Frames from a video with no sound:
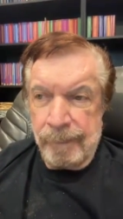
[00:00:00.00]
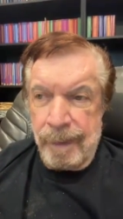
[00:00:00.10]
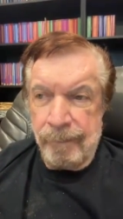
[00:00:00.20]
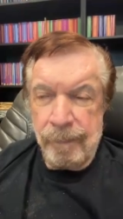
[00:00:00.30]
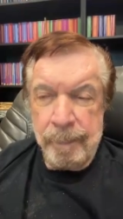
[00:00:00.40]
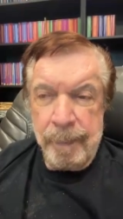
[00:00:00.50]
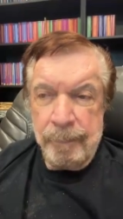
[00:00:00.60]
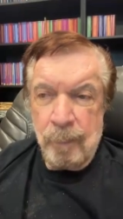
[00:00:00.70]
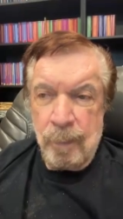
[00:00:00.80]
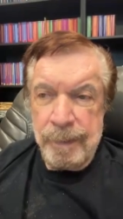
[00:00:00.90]
I
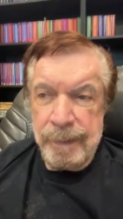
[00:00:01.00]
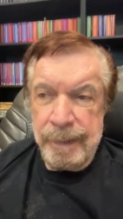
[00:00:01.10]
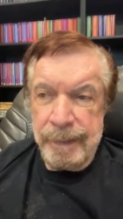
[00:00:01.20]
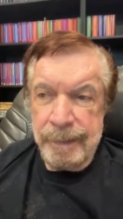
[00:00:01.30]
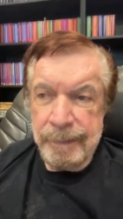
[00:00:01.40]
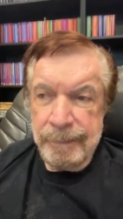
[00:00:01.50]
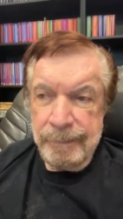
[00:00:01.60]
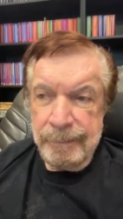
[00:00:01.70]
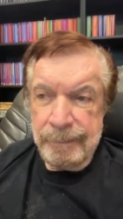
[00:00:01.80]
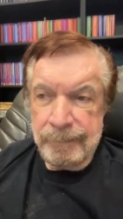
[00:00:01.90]
remember one day
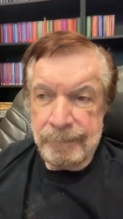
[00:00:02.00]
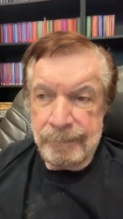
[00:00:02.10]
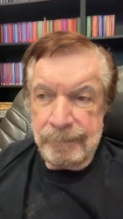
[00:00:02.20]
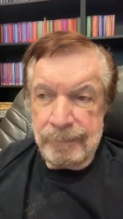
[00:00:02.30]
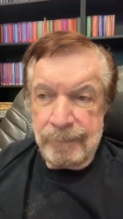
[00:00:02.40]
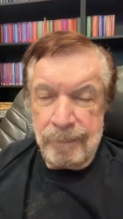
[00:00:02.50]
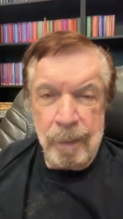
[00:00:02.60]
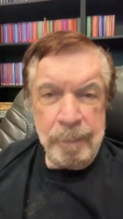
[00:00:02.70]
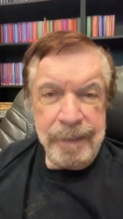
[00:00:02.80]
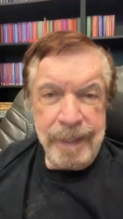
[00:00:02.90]
coming